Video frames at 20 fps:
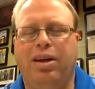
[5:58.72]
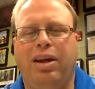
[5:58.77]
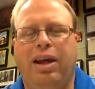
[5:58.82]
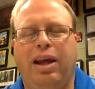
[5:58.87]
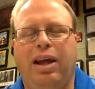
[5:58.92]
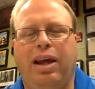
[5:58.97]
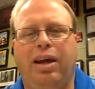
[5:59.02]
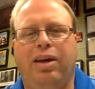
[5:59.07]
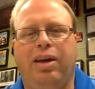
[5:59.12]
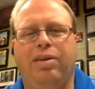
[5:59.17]

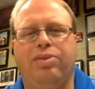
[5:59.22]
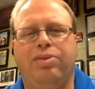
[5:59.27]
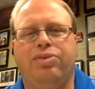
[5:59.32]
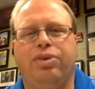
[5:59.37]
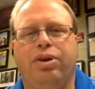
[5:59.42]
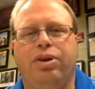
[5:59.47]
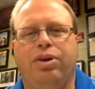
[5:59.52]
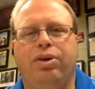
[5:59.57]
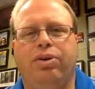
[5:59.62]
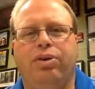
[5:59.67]
And
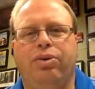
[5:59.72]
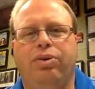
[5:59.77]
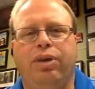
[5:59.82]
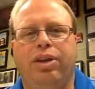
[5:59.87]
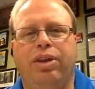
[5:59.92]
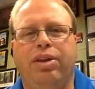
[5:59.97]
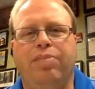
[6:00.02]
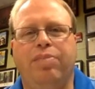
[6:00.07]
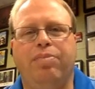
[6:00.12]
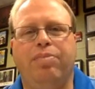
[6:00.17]
so
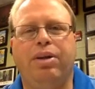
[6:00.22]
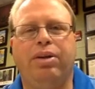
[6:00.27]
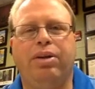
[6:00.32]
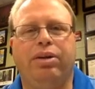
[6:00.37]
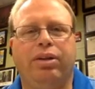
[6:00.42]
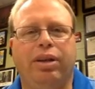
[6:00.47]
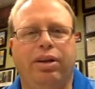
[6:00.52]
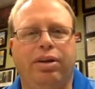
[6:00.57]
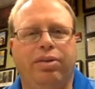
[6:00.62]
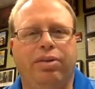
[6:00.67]
in the
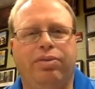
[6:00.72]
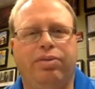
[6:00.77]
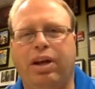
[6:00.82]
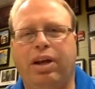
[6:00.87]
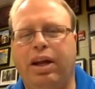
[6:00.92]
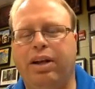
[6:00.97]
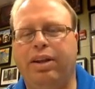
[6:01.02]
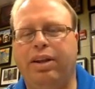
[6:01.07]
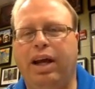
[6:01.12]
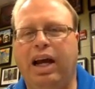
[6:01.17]
middle of
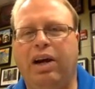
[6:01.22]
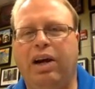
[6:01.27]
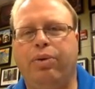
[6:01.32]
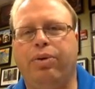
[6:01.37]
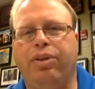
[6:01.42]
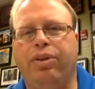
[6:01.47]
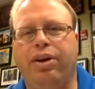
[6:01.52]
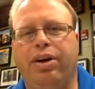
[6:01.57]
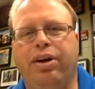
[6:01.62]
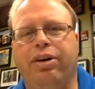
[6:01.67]
kind of the
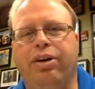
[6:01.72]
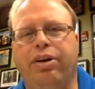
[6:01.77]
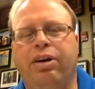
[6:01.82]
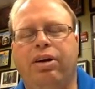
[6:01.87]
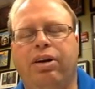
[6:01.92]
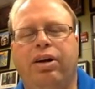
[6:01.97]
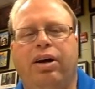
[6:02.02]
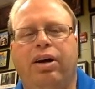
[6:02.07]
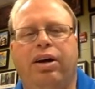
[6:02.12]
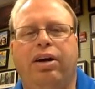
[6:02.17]
hour there,
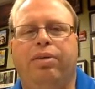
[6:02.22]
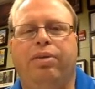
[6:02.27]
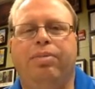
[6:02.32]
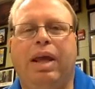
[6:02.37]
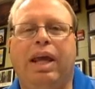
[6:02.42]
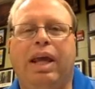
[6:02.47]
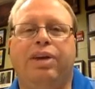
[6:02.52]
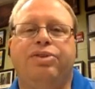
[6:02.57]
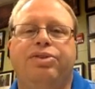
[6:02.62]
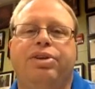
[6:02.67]

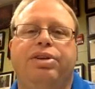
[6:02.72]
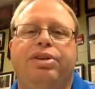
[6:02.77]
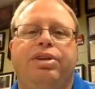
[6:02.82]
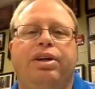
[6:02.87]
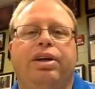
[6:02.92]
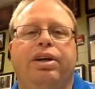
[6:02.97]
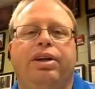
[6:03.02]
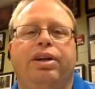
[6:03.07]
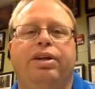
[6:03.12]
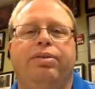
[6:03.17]
Angie
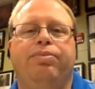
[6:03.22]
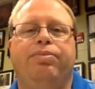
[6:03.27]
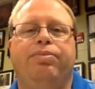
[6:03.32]
did